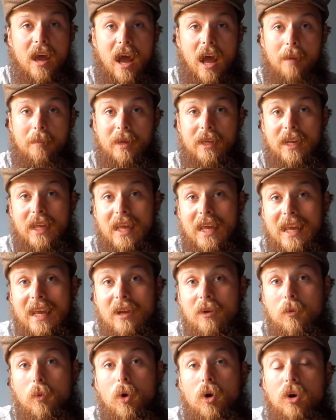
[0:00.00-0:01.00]
I mean,
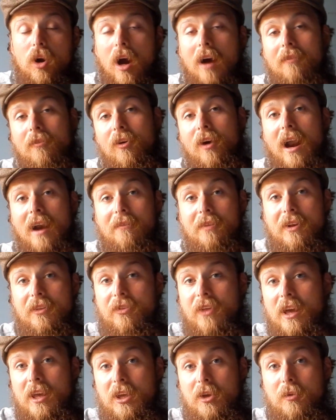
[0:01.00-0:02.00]
it will cover
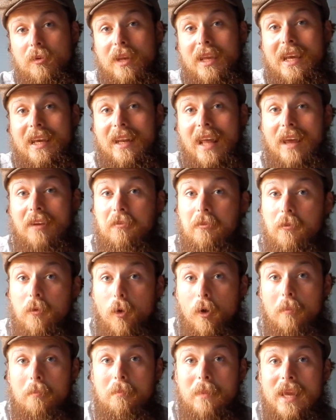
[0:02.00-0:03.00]
everything you need, and
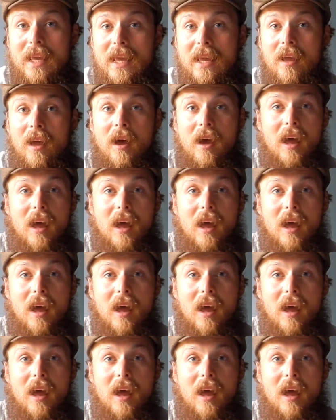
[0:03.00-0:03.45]
for me,